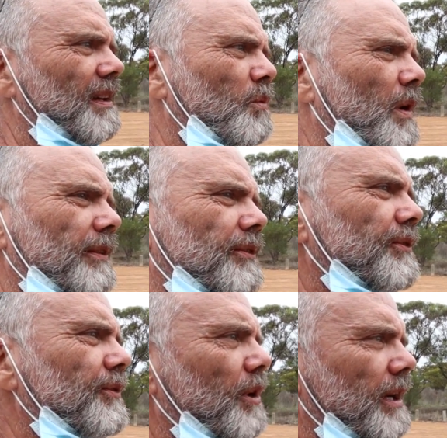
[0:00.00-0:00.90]
we're
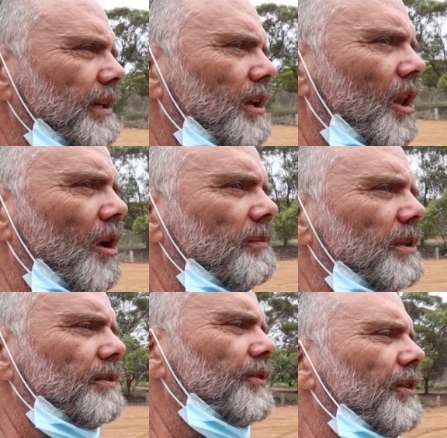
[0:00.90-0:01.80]
3
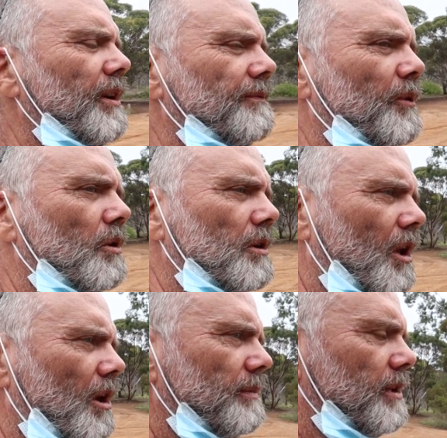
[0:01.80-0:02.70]
or 4
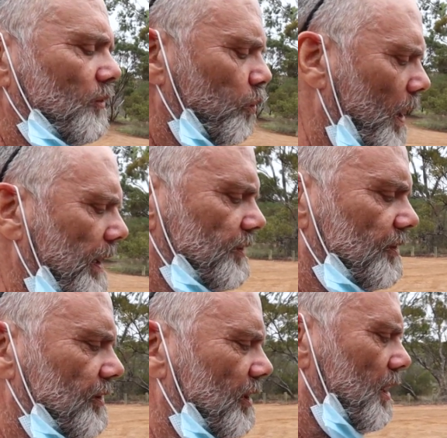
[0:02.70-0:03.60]
kilometres
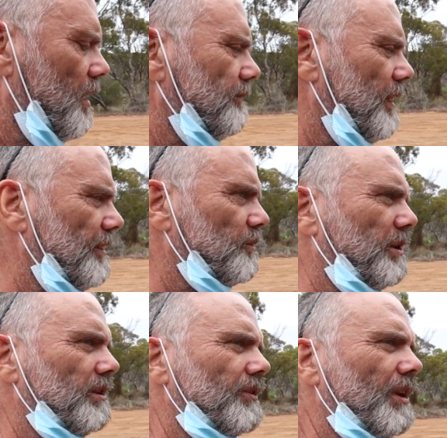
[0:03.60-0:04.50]
west of
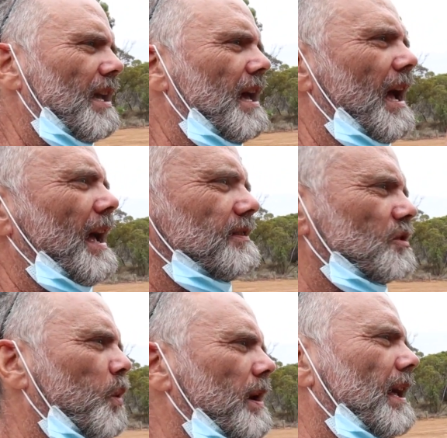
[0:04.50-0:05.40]
Esperance and
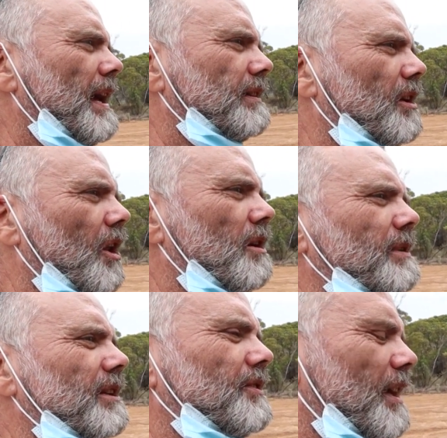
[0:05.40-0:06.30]
28
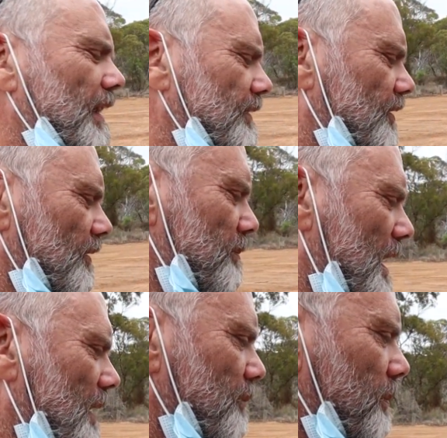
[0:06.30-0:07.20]
kilometres east of
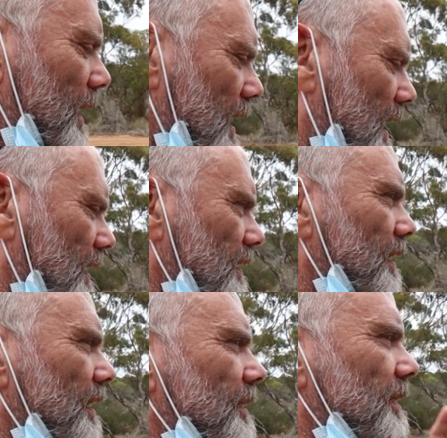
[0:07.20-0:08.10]
Marble Bar.
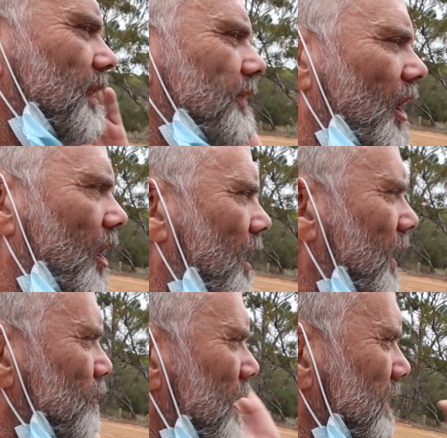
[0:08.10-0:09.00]
The
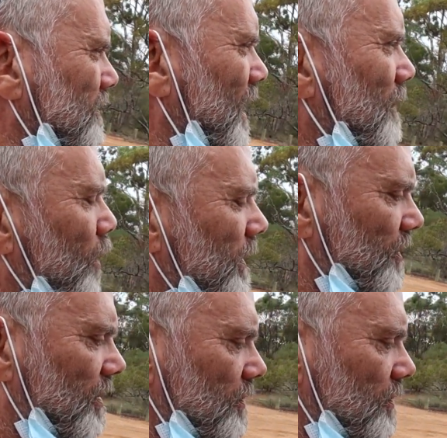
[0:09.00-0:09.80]
line runs up Western